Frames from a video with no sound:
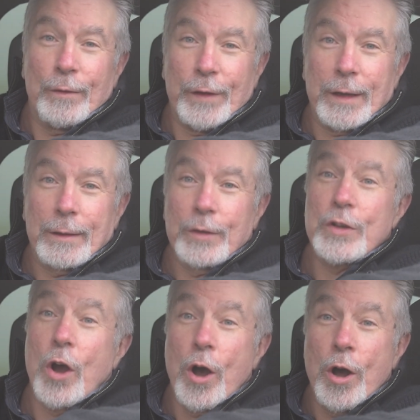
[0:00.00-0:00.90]
of vehicles
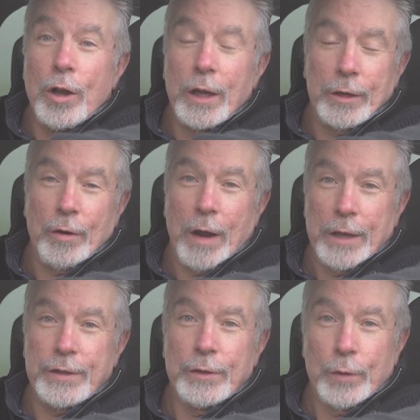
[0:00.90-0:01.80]
all
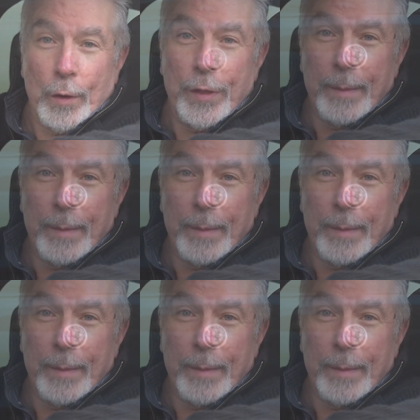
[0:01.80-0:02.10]
across North